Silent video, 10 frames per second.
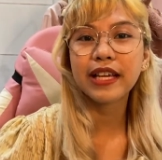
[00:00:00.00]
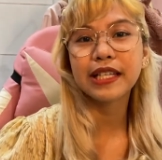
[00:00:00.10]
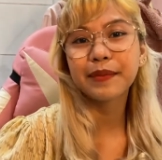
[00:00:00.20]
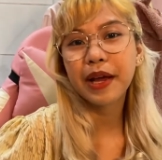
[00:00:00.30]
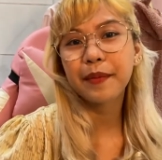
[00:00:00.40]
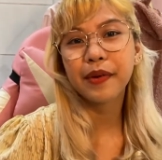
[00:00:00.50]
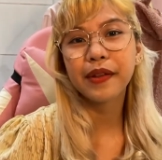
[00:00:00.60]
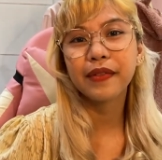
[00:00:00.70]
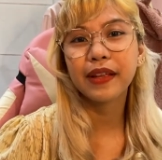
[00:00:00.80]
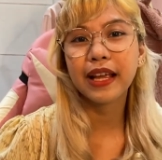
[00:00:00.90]
it's my
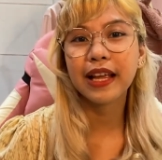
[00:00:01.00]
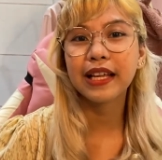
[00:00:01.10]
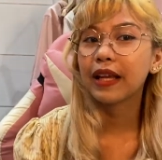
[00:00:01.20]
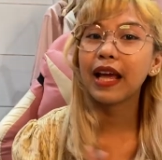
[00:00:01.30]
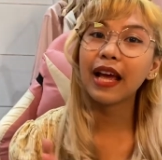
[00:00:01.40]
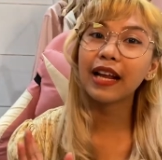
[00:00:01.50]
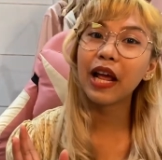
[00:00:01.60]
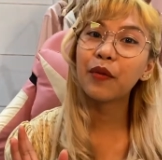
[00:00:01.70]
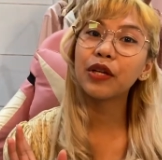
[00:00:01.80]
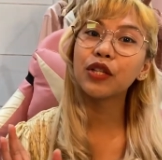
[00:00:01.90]
birthday and I
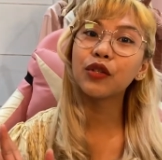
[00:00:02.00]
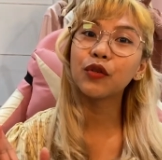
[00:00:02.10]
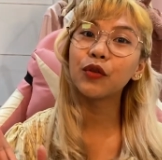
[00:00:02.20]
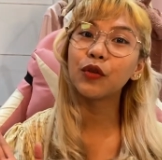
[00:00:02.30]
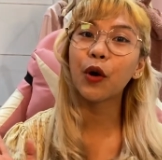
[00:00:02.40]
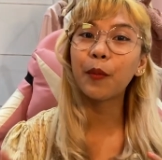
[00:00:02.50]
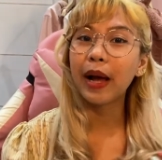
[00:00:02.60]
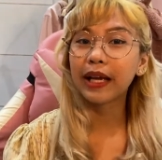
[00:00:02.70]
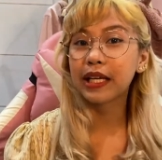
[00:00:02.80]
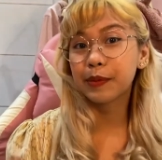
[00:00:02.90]
want to go
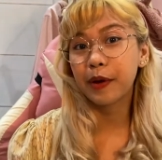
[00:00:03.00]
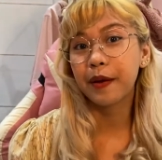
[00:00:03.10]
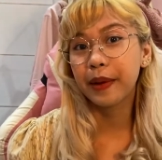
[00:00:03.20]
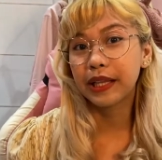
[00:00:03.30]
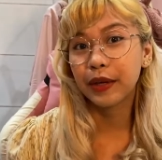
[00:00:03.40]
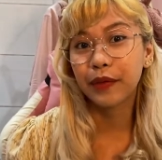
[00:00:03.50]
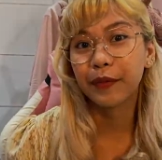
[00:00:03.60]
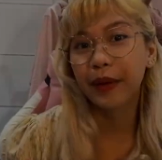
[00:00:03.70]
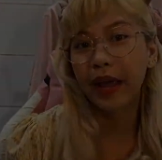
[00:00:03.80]
back experimenting with my